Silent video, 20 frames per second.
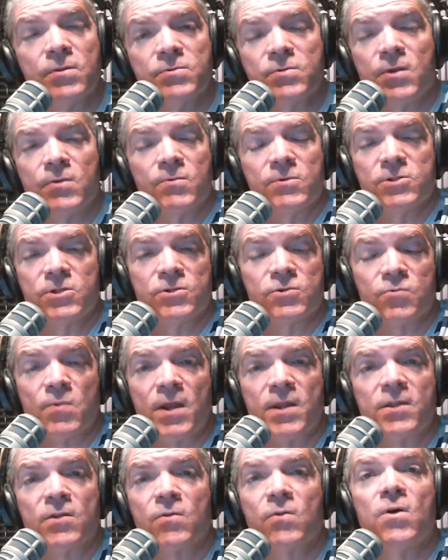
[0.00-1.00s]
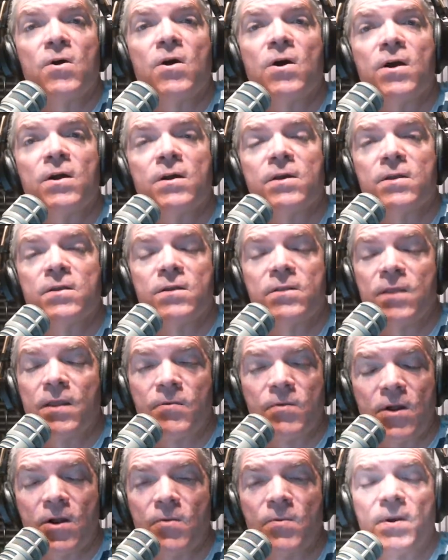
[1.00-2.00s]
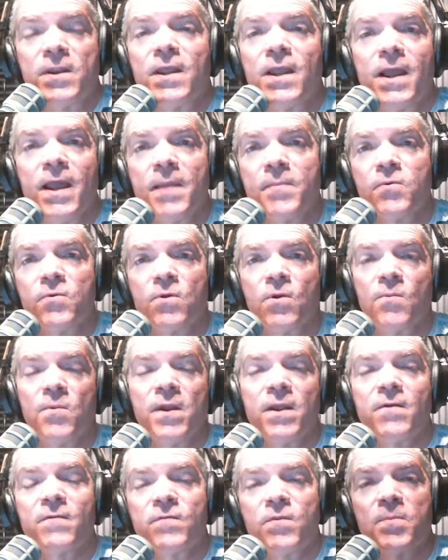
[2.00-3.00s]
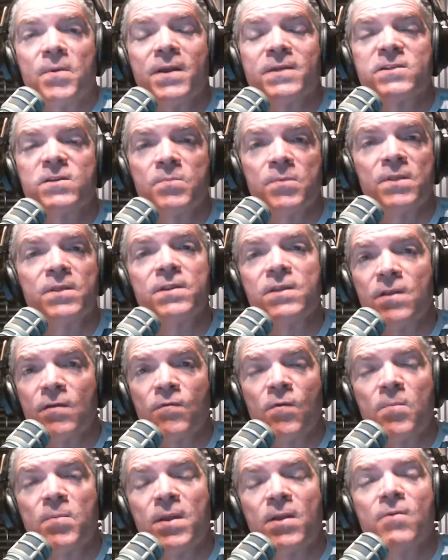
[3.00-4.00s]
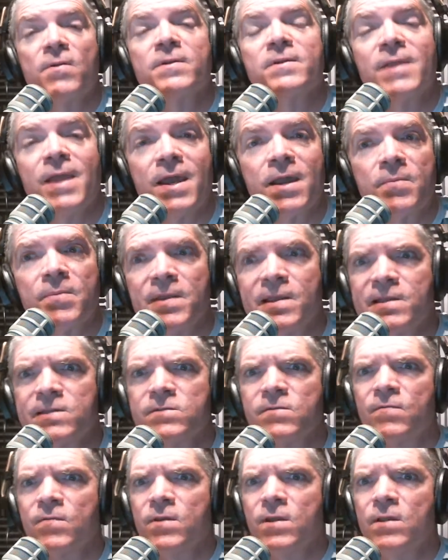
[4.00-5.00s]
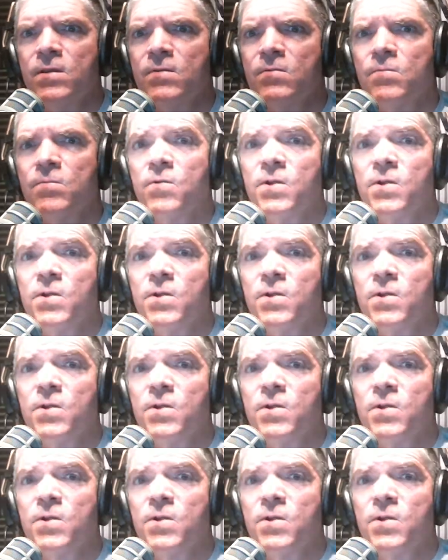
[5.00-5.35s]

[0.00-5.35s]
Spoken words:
they were just riding along. They were already hyper-aware of the possibility of a bear attack because of the